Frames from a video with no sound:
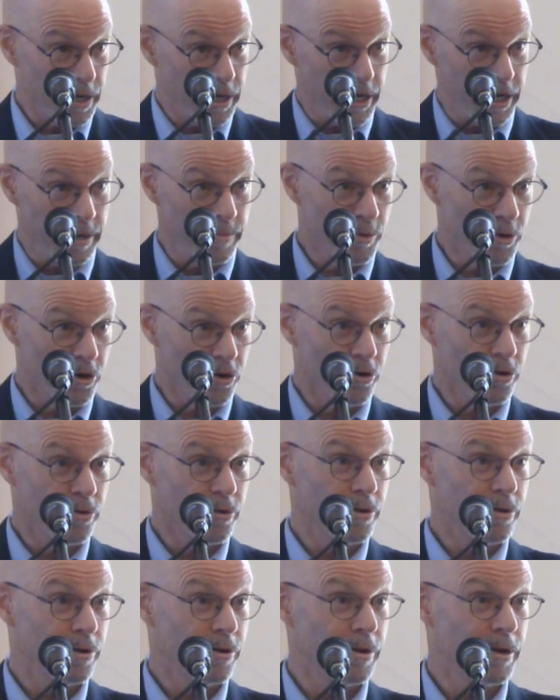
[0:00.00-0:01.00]

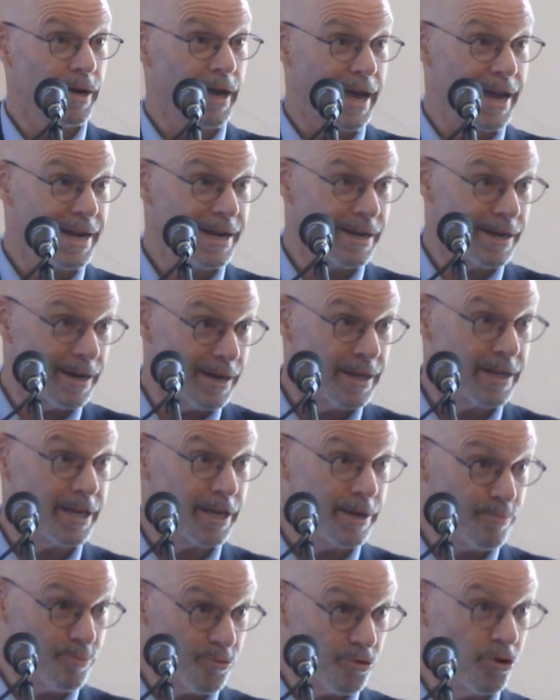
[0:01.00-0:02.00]

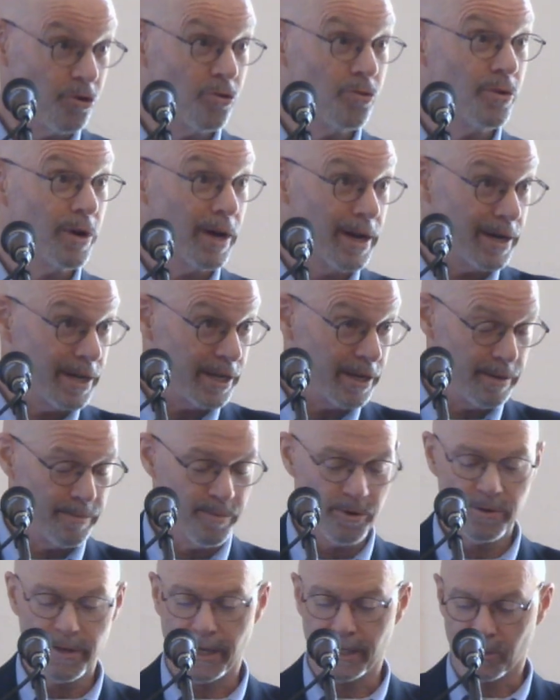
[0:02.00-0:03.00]
Hebrew and
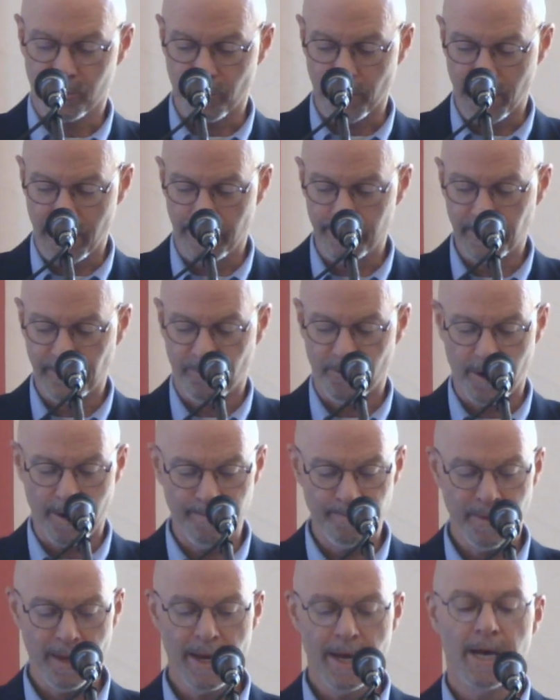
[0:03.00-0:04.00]
Eber, that's where it comes from.